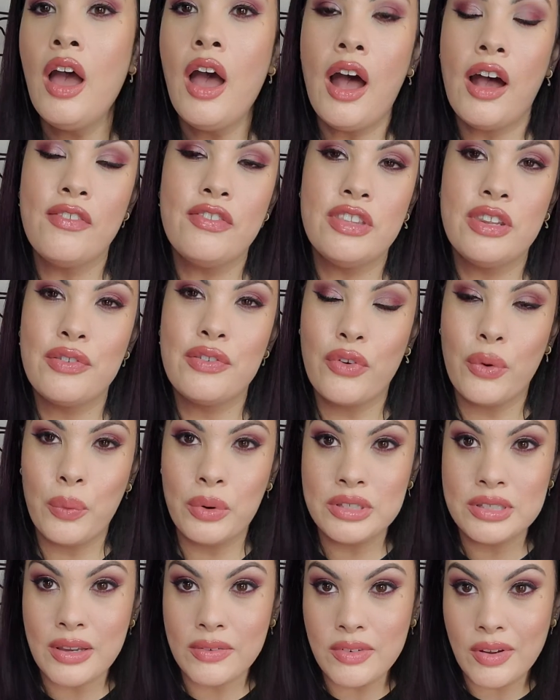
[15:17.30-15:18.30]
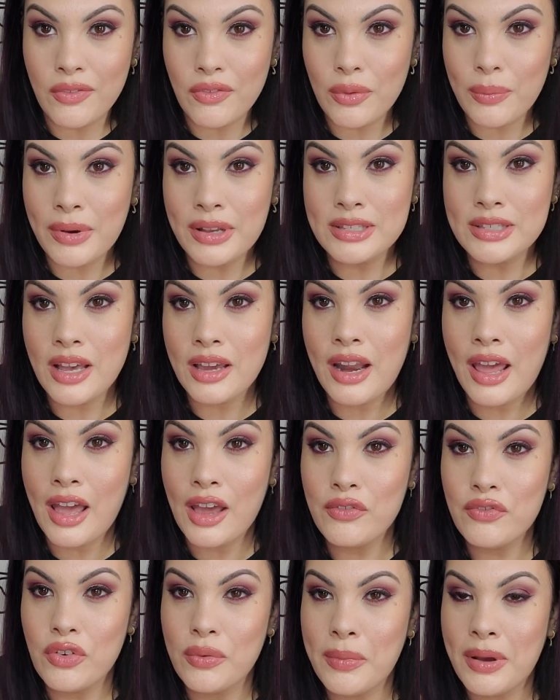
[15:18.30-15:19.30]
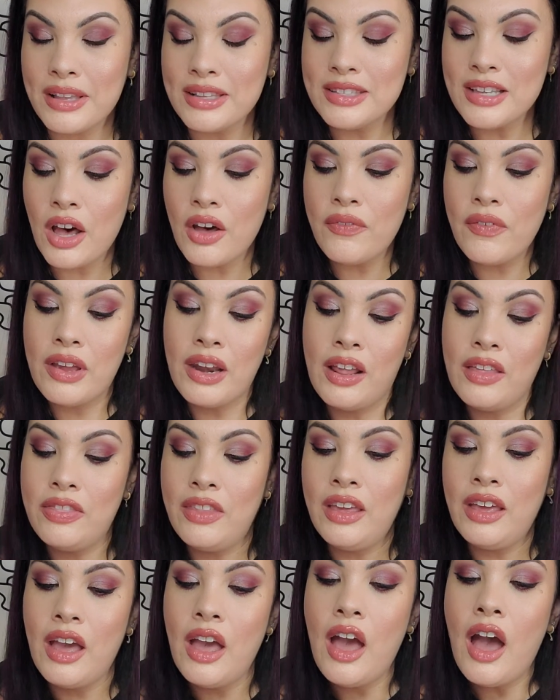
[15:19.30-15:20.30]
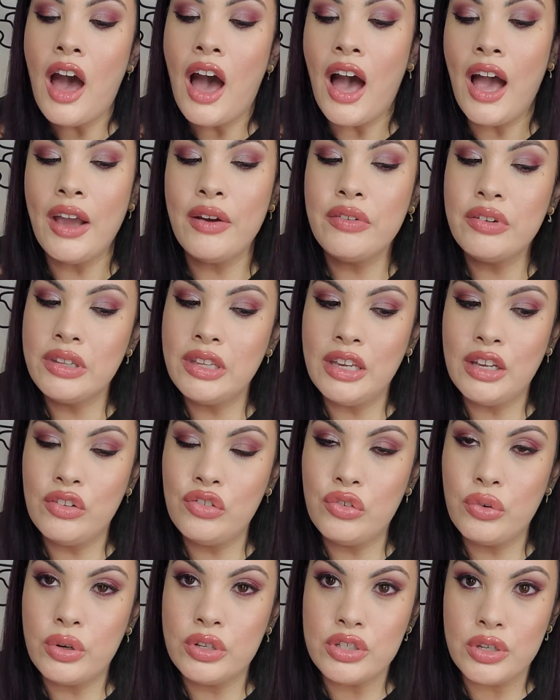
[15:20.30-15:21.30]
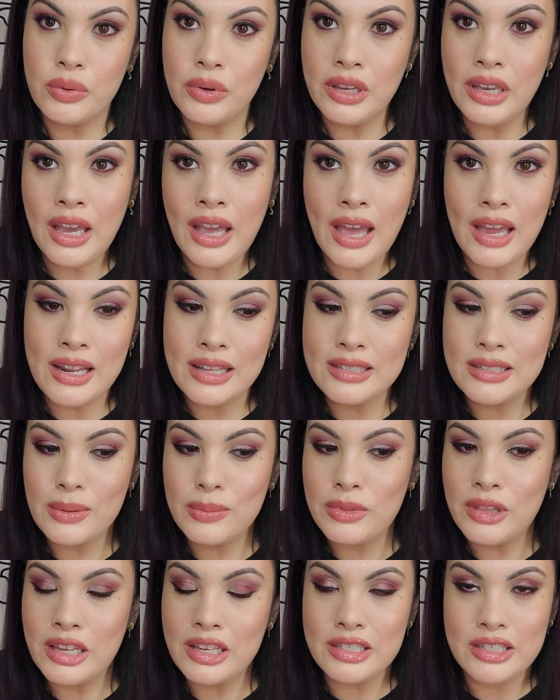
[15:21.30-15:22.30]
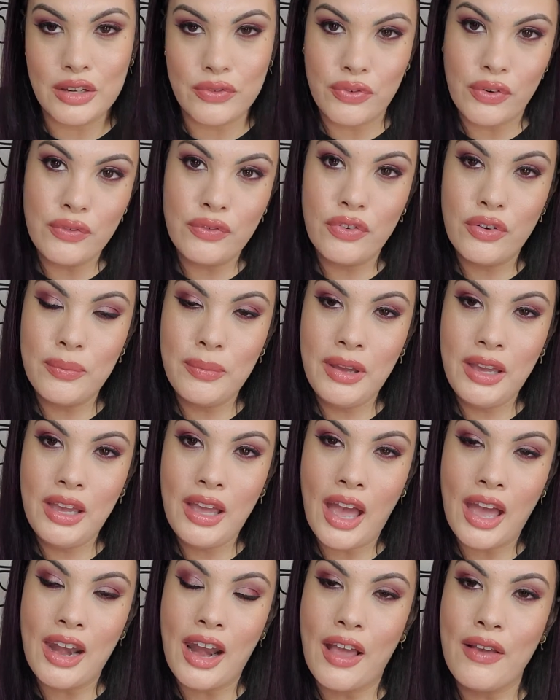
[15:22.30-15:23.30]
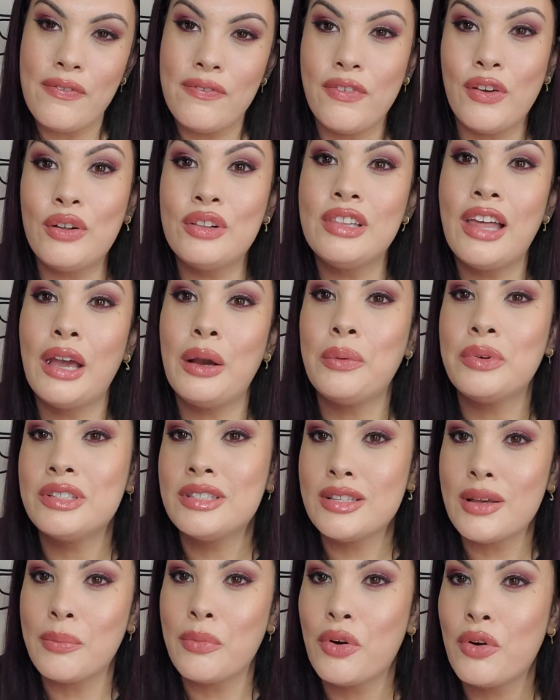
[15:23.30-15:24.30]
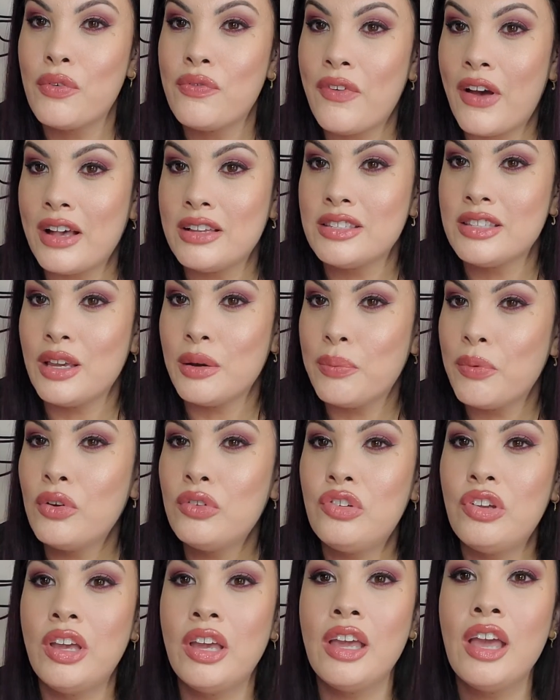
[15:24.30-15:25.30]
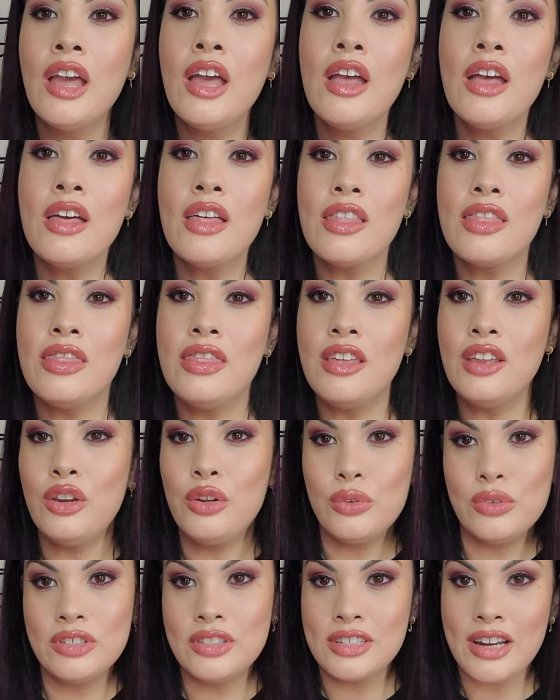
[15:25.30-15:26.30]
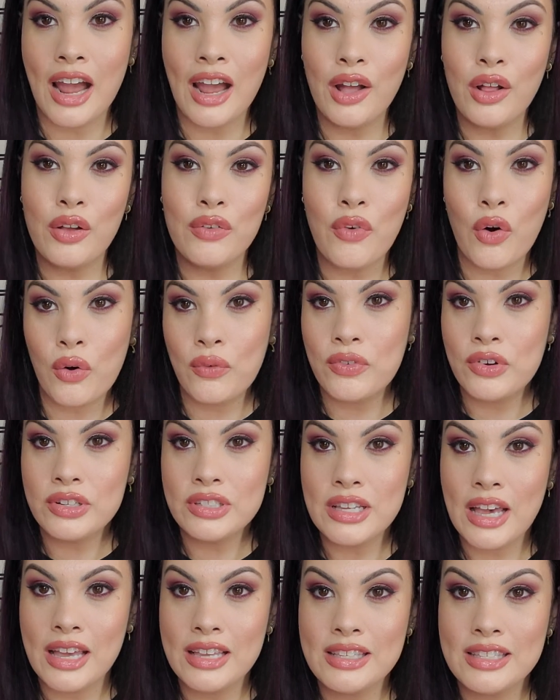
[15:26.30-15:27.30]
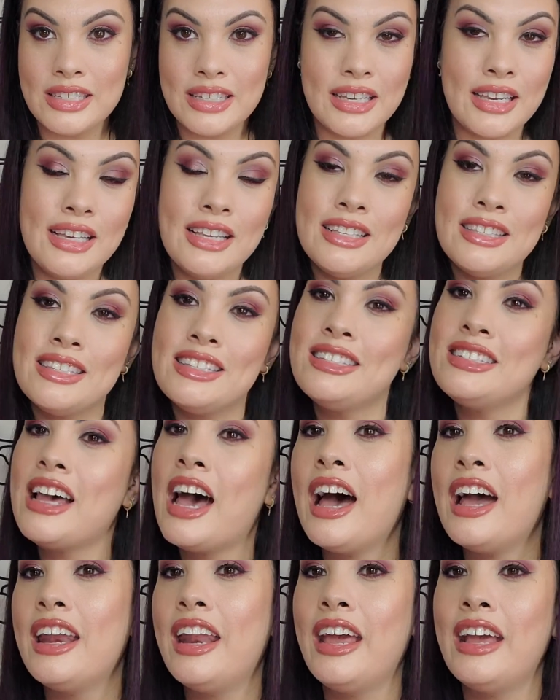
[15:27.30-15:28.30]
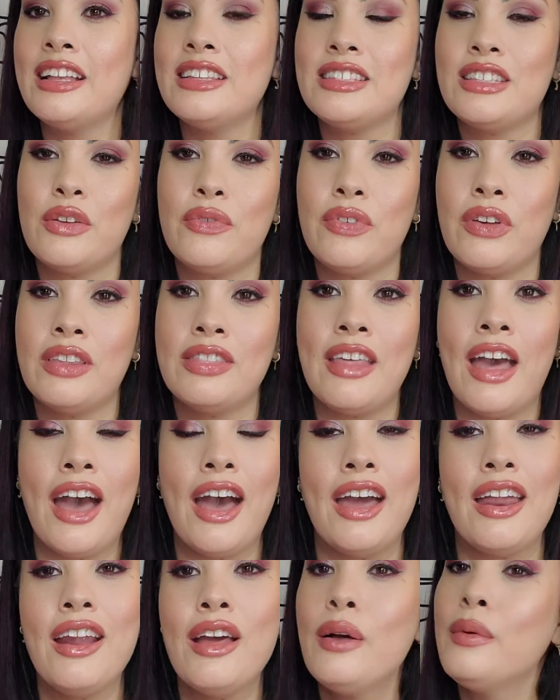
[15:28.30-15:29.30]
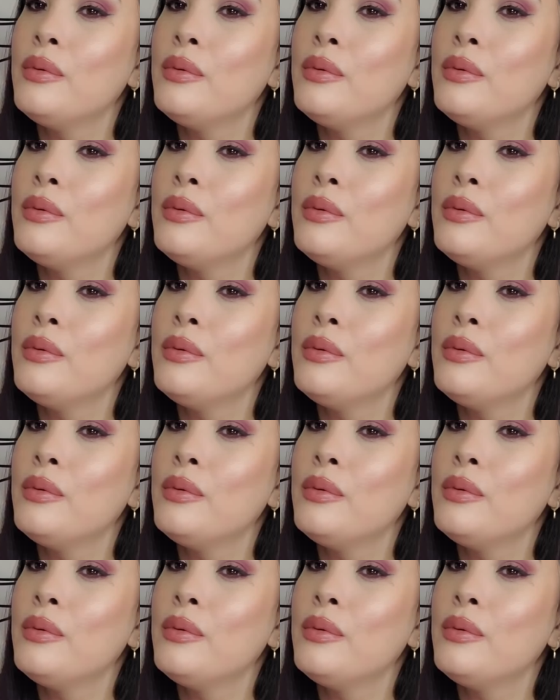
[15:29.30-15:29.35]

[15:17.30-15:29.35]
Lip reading: of the different ones I've done for my son and for myself, and I think I really enjoy doing it, and it's something different for me. And I feel like with summer fastly approaching, the new style of oversized tees and tie-dye and stuff like that,